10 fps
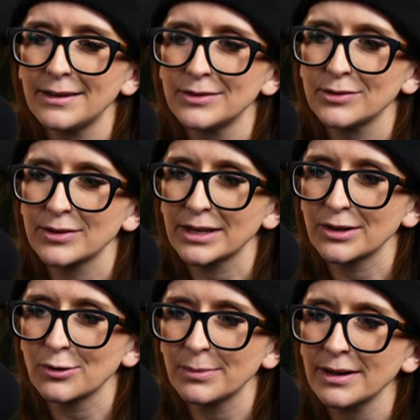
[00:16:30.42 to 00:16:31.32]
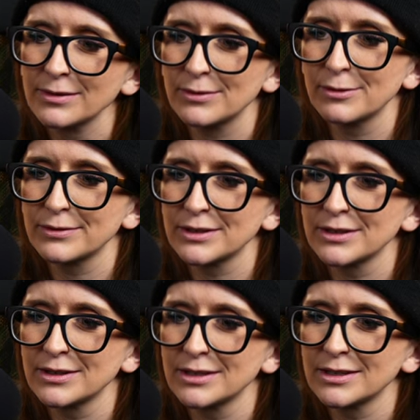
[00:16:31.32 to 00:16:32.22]
so that I could go back
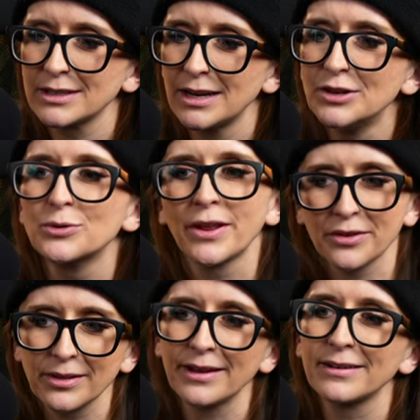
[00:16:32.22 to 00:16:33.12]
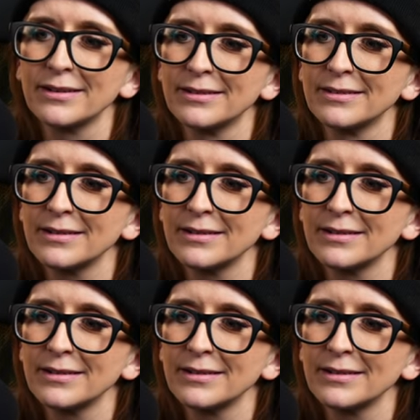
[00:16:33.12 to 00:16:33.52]
over and do another layer